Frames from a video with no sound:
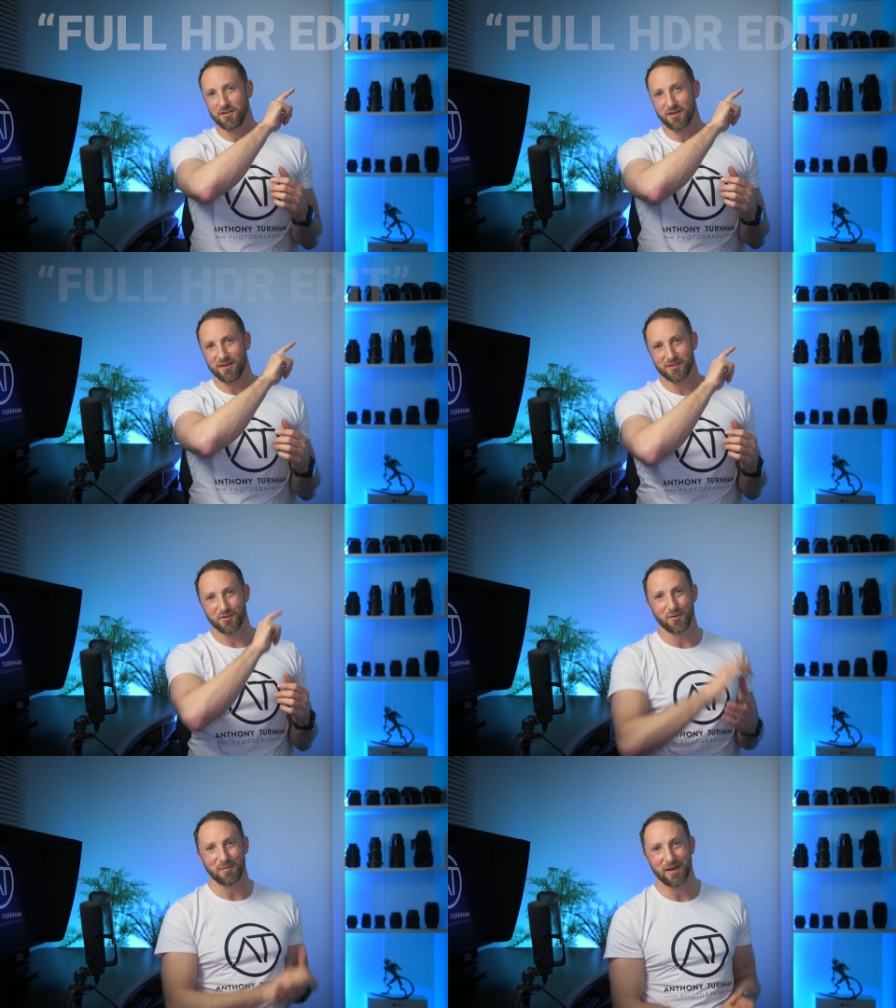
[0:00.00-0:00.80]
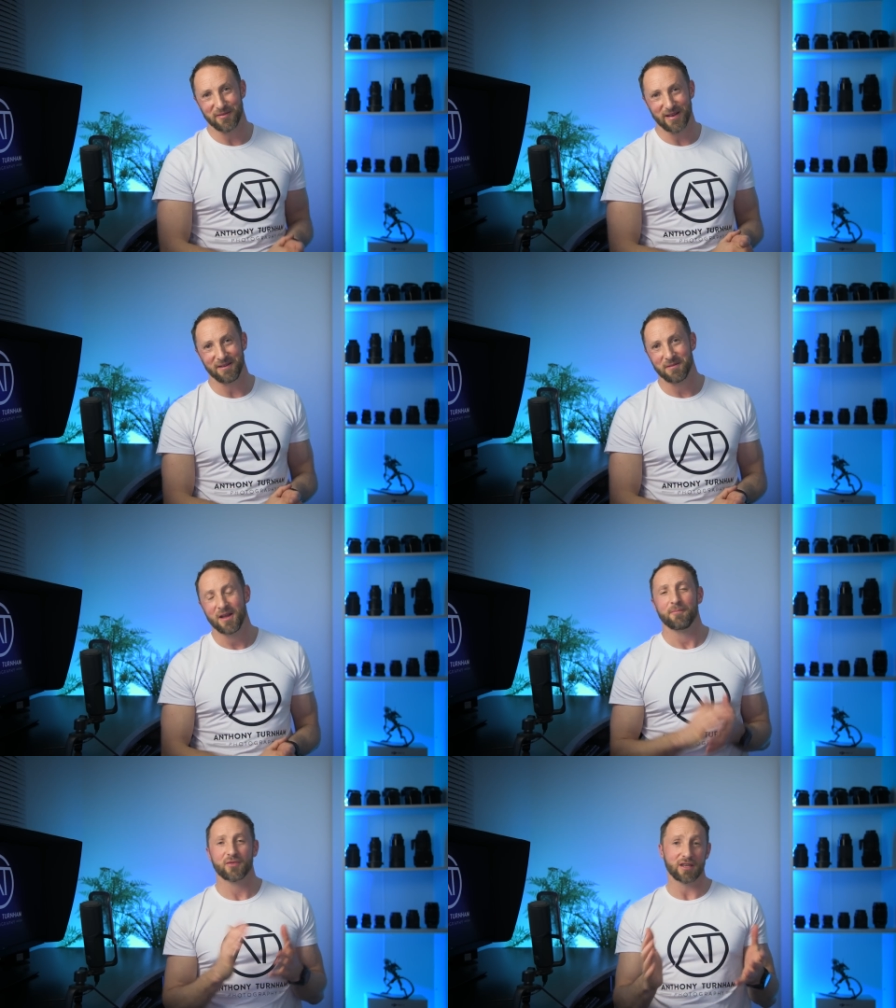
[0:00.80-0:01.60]
to you guys all about that.
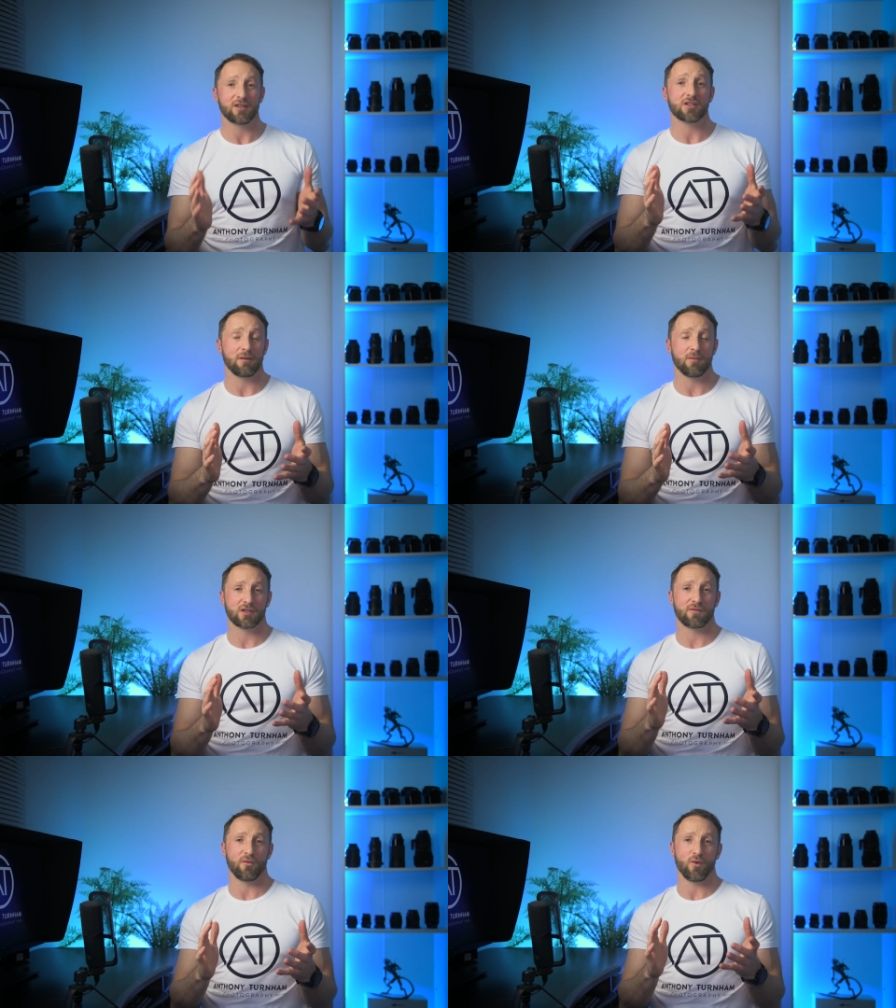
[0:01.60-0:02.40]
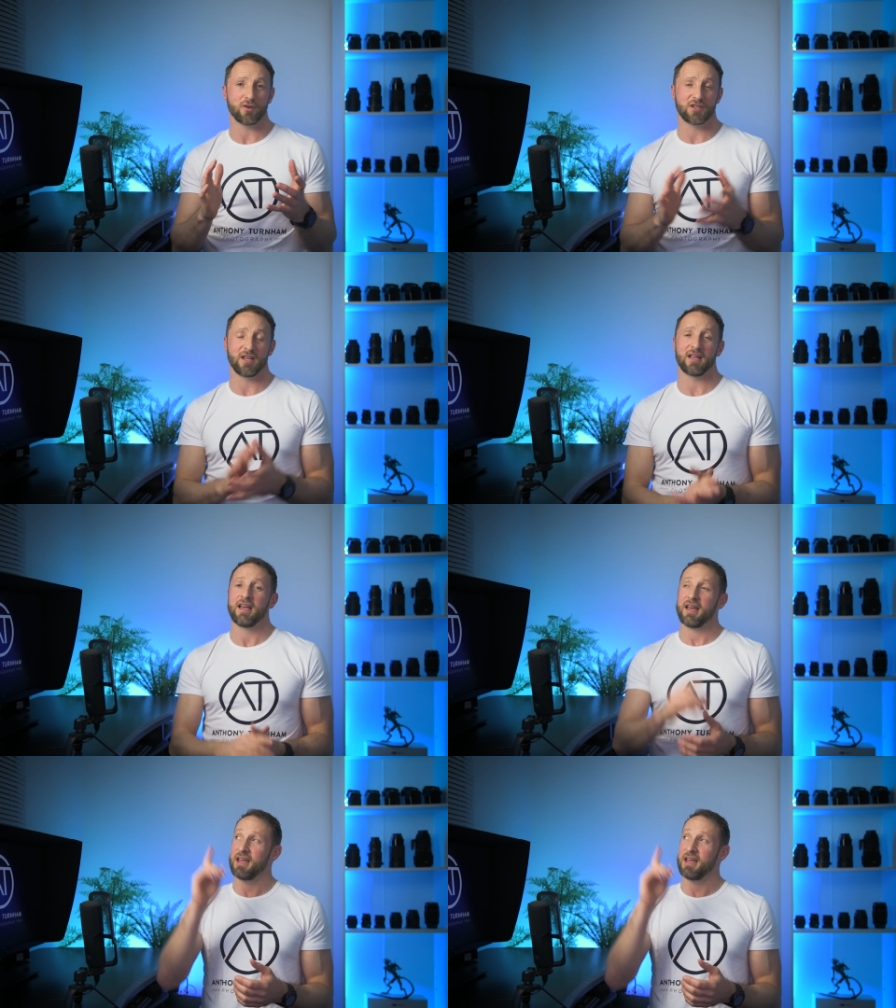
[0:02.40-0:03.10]
Thank you so much for watching.